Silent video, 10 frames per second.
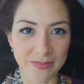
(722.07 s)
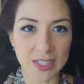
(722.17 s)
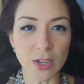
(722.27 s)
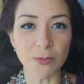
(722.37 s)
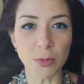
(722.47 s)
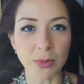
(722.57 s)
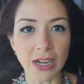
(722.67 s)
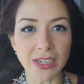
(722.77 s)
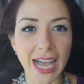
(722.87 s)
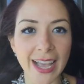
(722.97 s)
So for
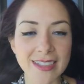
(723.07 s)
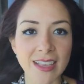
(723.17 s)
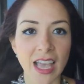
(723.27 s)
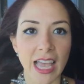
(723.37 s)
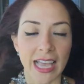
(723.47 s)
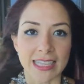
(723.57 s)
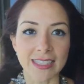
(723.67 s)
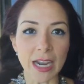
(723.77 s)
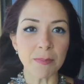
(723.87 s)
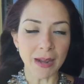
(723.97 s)
brown eyes,
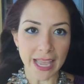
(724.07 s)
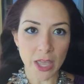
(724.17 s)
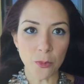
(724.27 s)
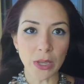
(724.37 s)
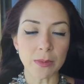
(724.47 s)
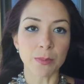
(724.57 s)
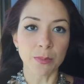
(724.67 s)
start playing with